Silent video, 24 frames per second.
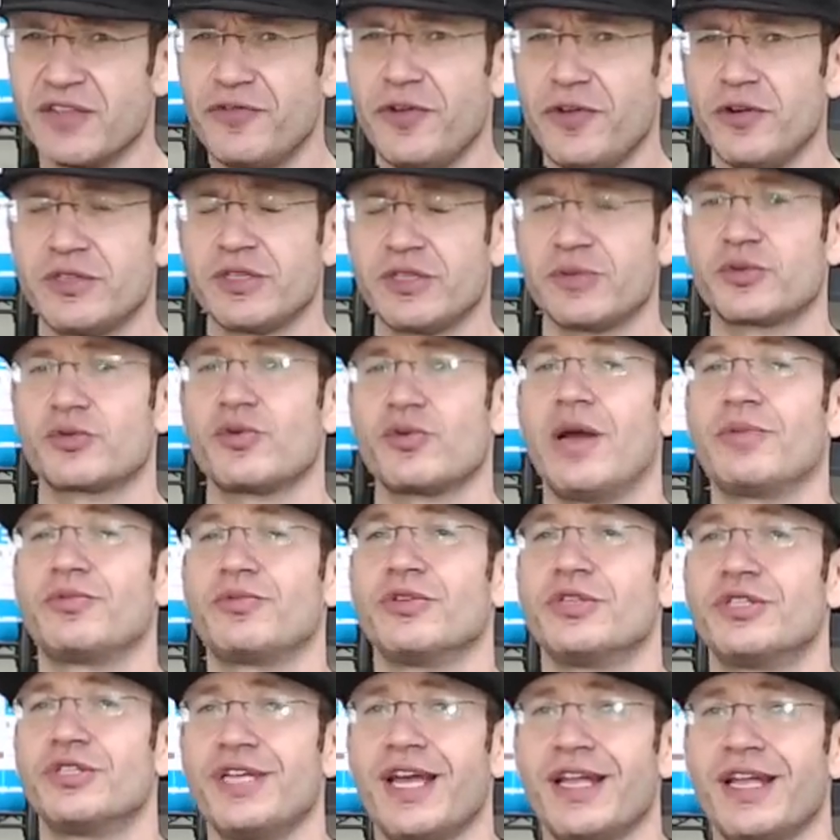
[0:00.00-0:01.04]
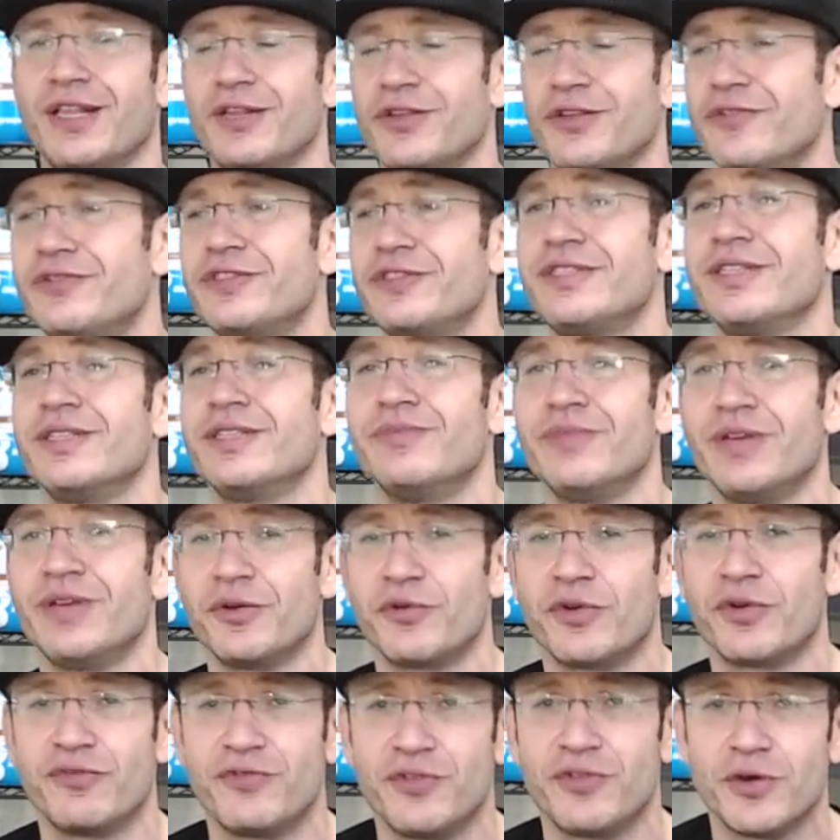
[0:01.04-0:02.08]
you're subscribed to the channel, you've seen me
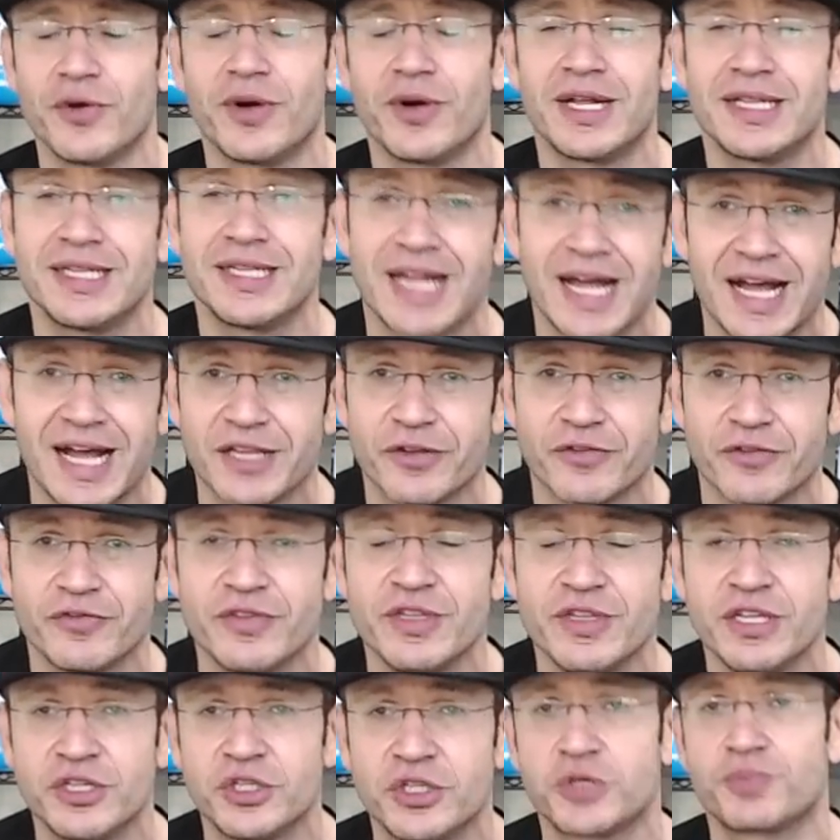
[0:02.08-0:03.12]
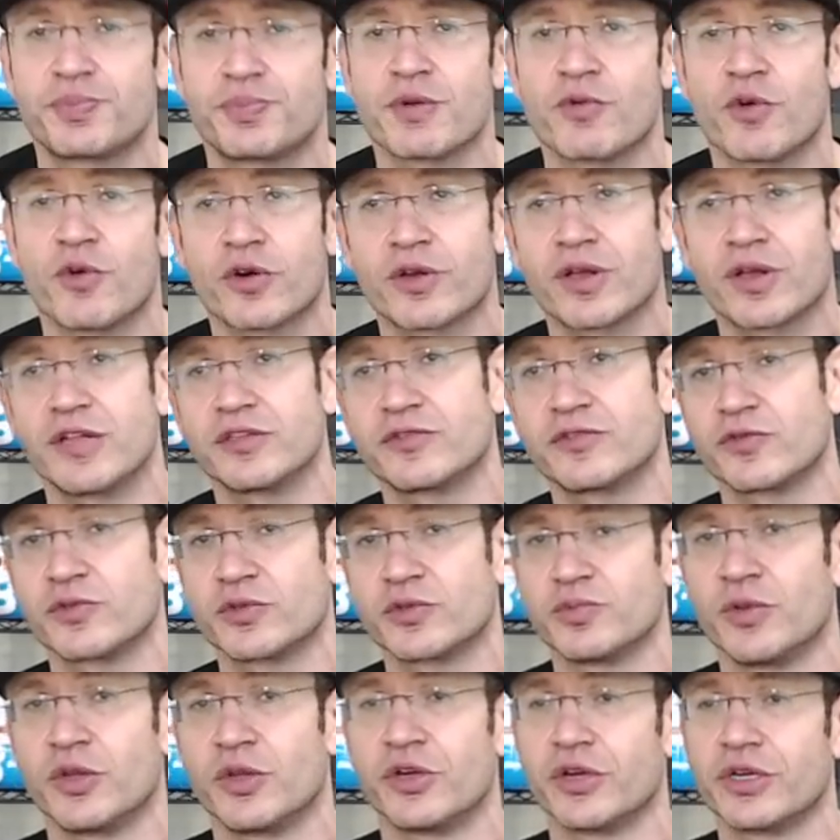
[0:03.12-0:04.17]
review a lot of niche pre-workouts from
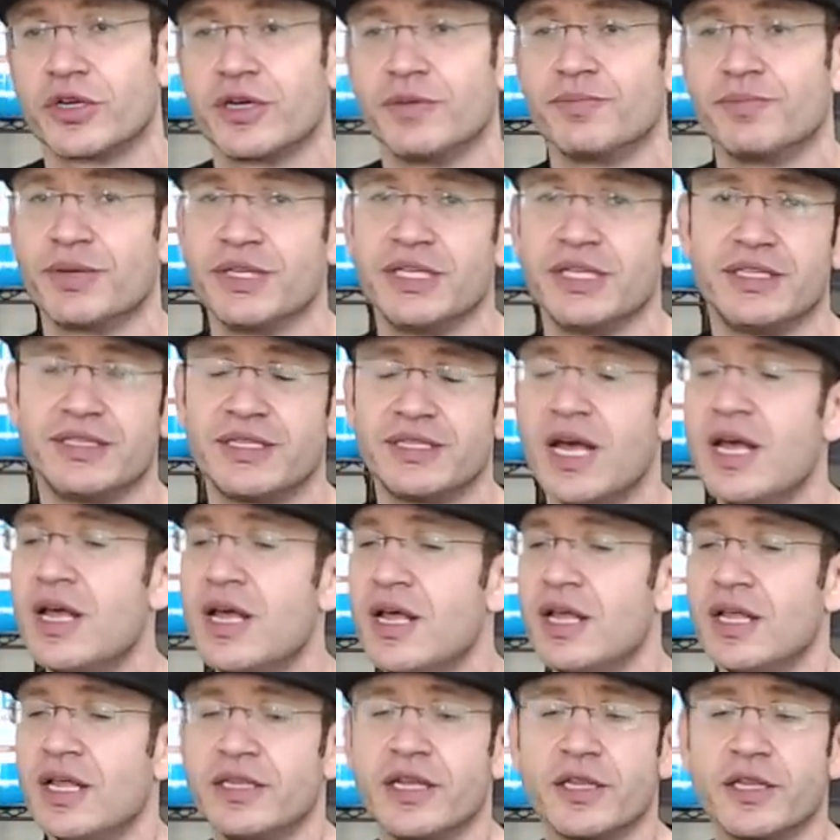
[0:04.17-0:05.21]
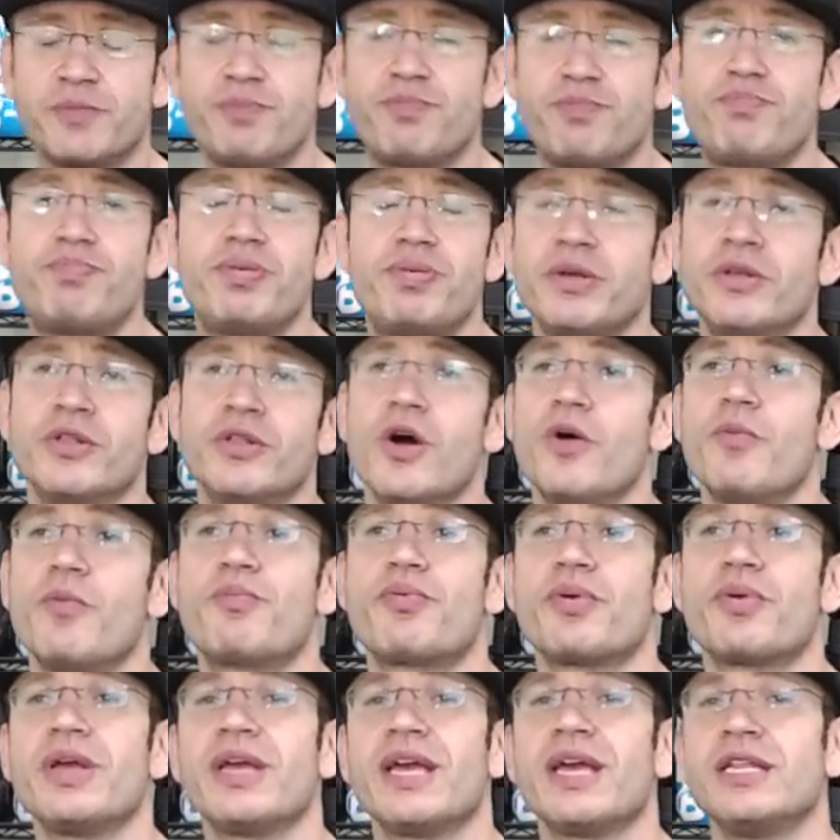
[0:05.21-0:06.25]
smaller companies that,
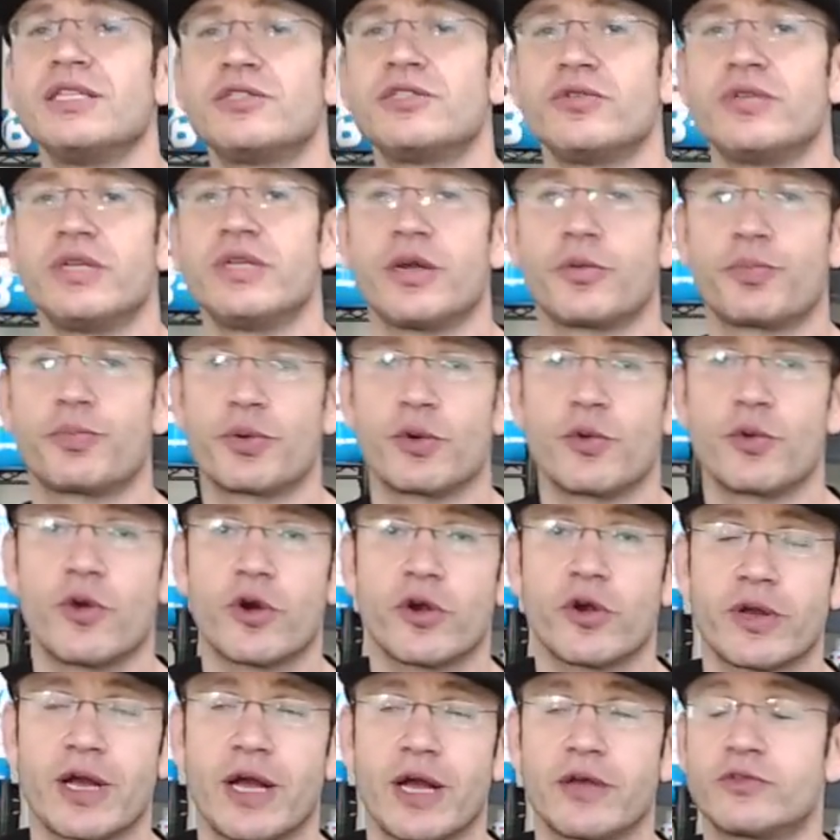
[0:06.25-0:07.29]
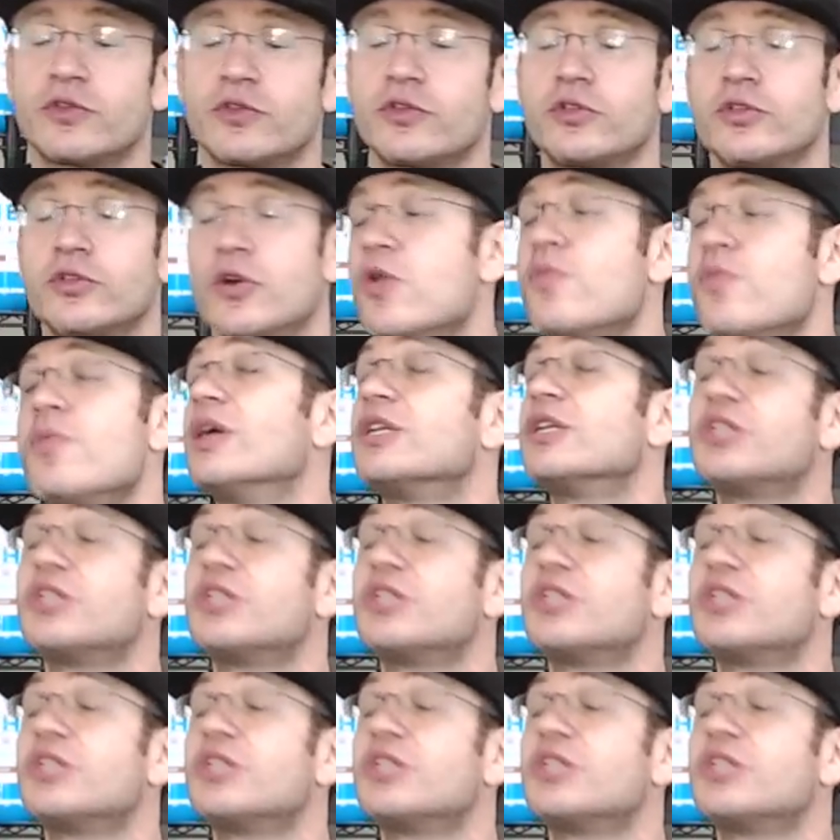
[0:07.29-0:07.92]
bring into their pre-workouts so much